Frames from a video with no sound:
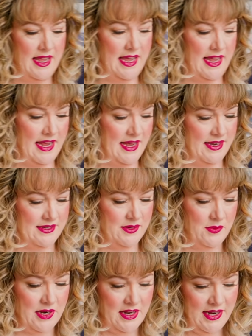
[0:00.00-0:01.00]
And
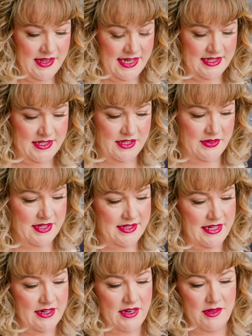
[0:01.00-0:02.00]
what I like to do is
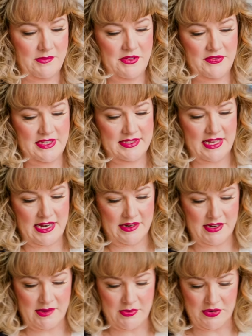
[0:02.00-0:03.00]
here, I'll move this
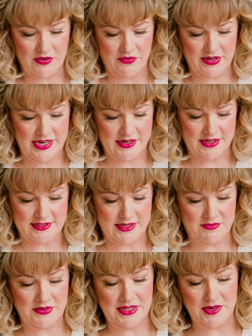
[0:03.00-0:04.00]
ironing board because I
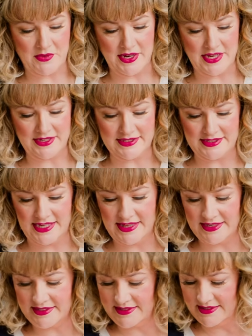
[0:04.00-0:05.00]
really want you to see
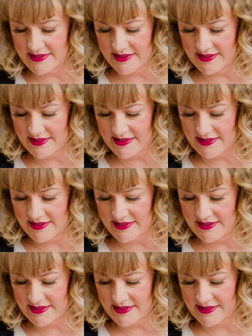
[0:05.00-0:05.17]
this.